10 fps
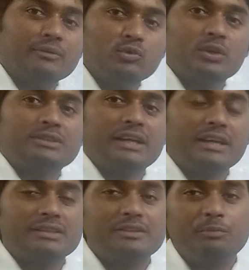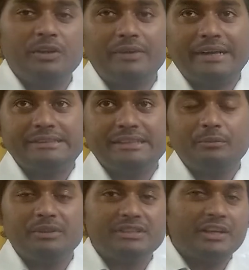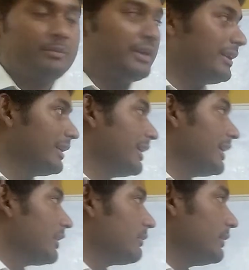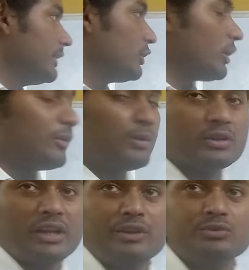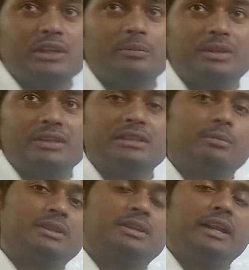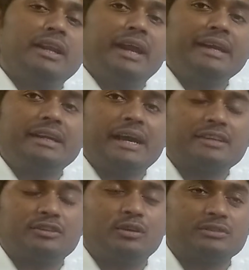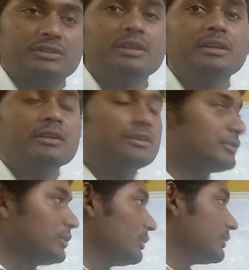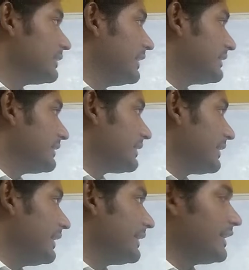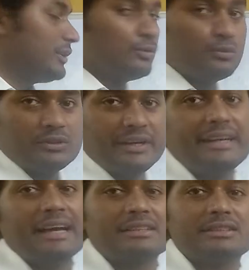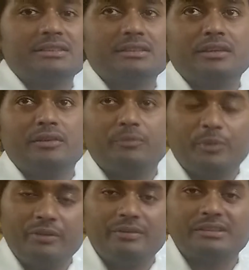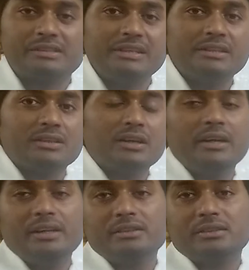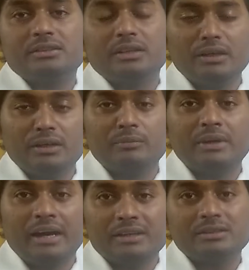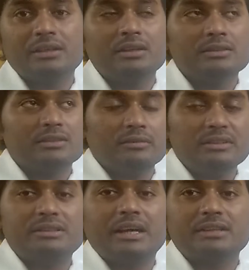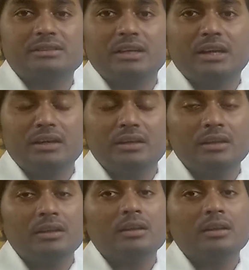welcome to our channel Simplified JBCAB. Here we will talk about the new chapter, chapter 39, tax laws. So this is related to three taxes previously. Generally this is income tax, service tax and